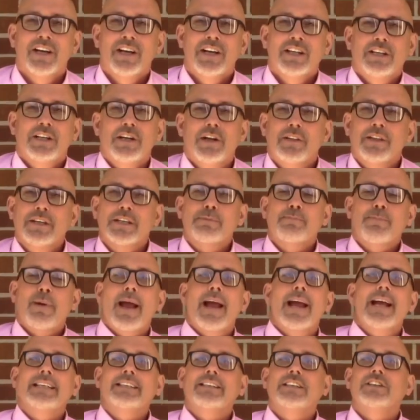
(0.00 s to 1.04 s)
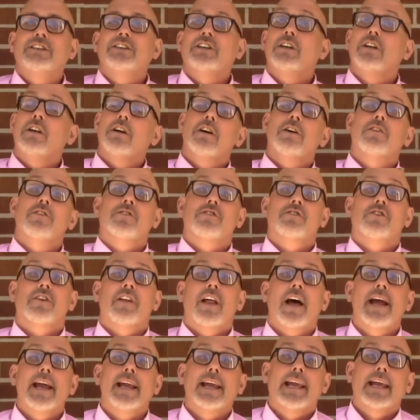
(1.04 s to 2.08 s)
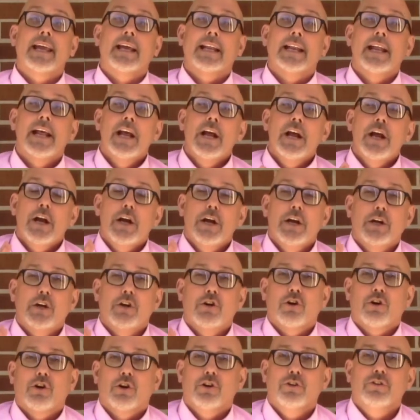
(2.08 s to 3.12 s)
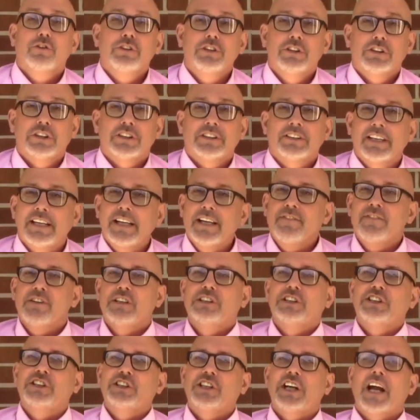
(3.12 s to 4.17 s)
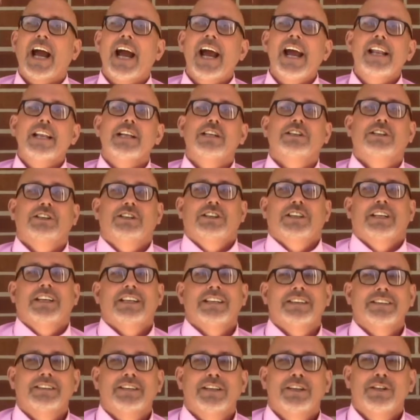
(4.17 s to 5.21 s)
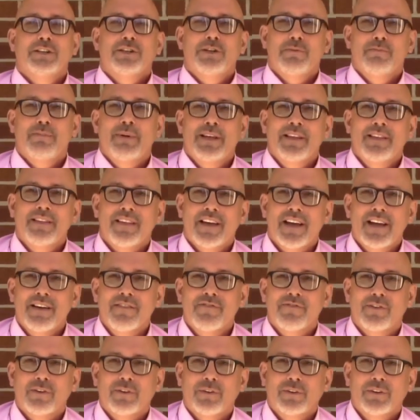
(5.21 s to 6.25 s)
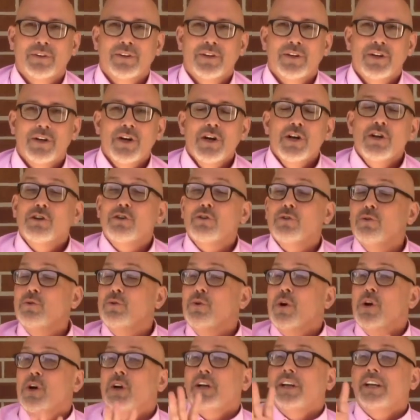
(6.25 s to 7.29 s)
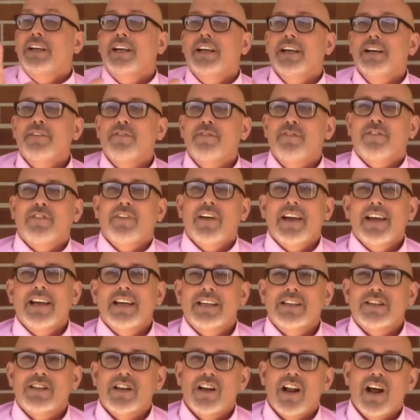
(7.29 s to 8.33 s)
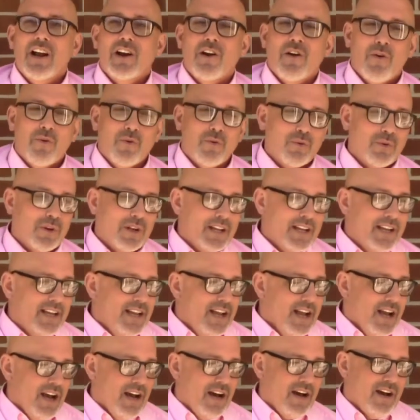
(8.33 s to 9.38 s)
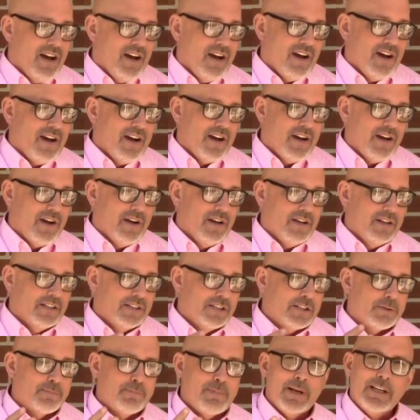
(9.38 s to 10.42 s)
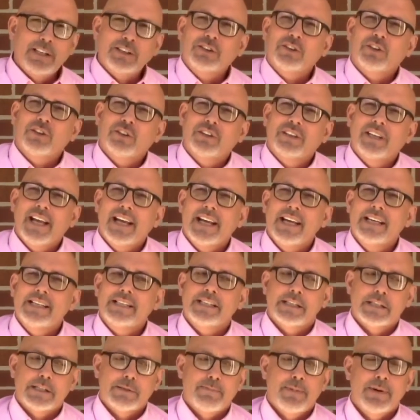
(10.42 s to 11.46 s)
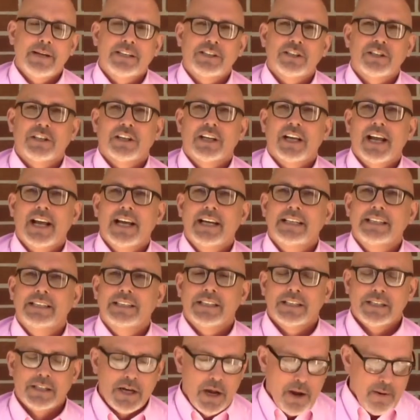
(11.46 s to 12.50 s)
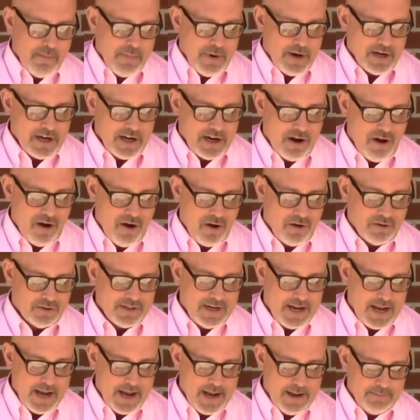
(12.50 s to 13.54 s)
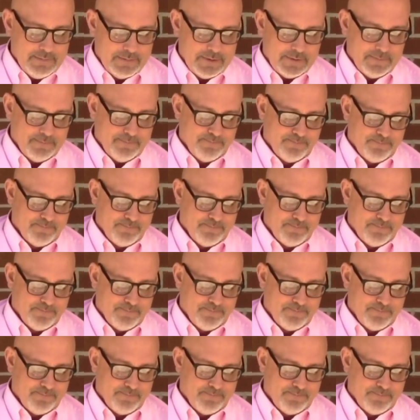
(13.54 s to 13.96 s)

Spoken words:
You know, this passage and others like it encourage us, even challenge us to be thankful, to give thanks not only at special days and special occasions, but at all times.